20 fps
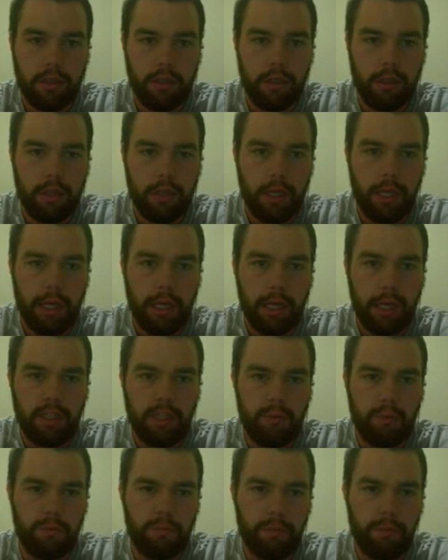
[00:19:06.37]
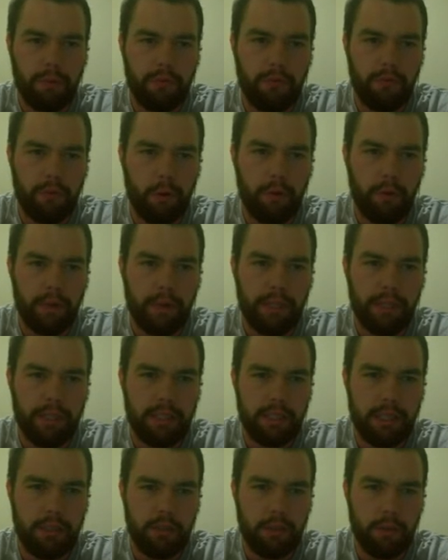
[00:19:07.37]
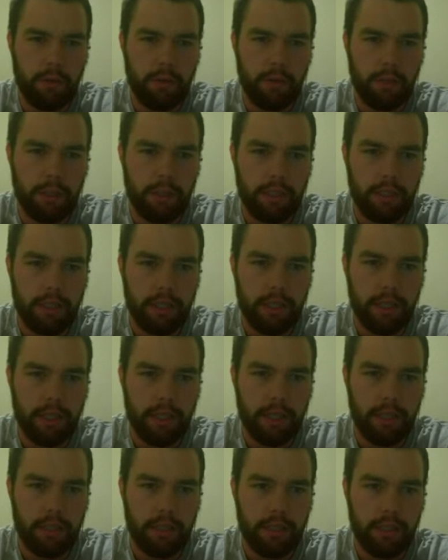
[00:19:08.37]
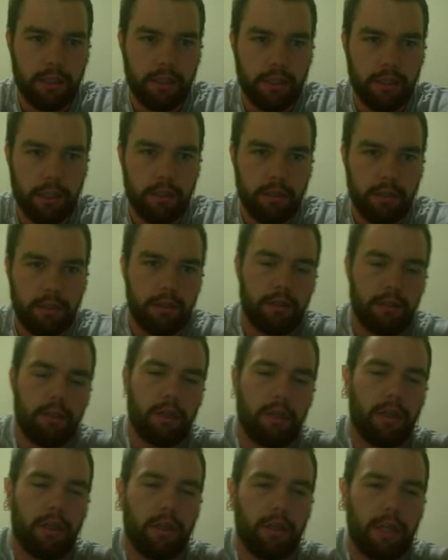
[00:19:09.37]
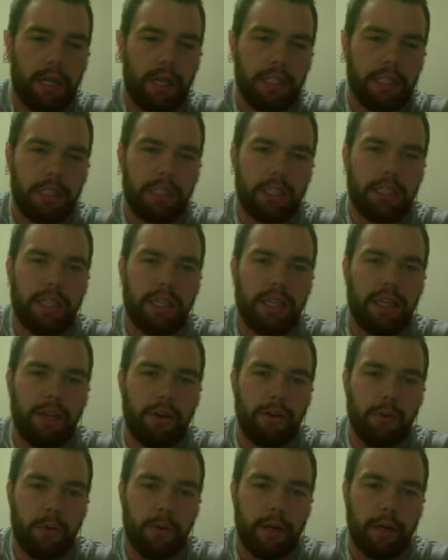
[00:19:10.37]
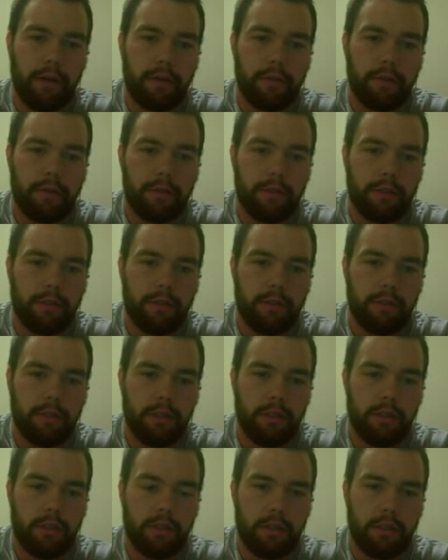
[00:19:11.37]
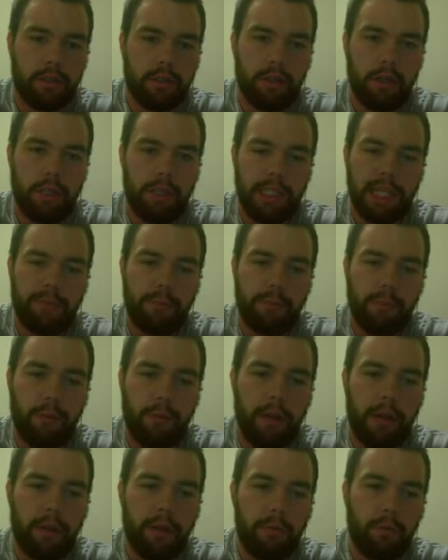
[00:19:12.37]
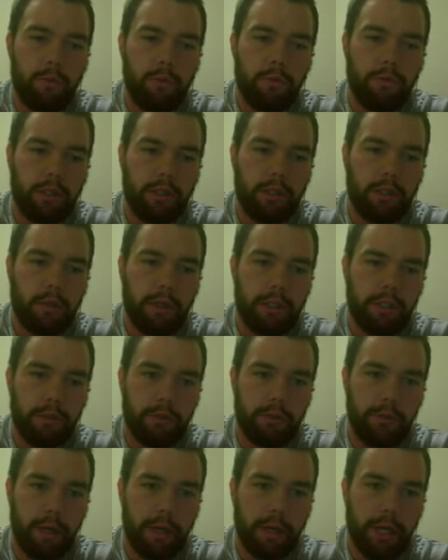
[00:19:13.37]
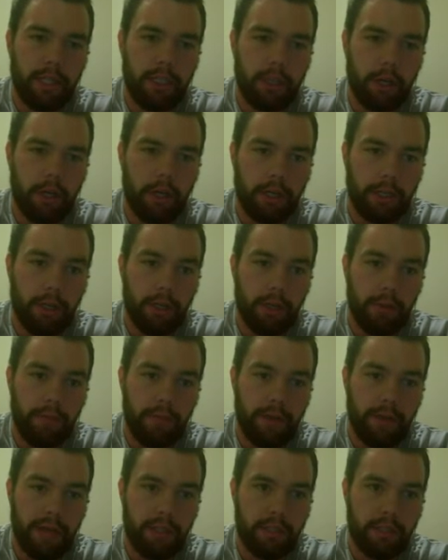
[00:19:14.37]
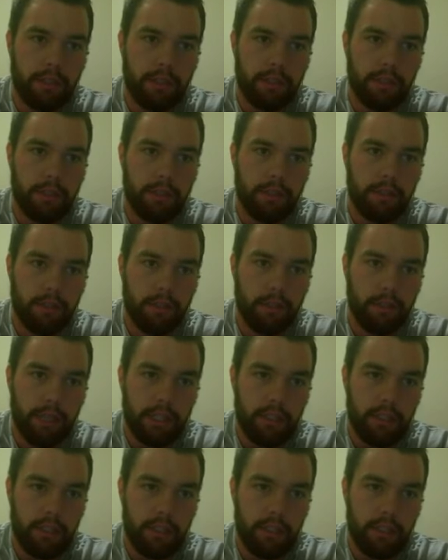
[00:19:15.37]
He actually moved before my Sneasel, which is slightly concerning. As he just Thunder Waves. So does he have a priority move is the question. Well, I'm going to Ice Shard because I know I'm faster. I should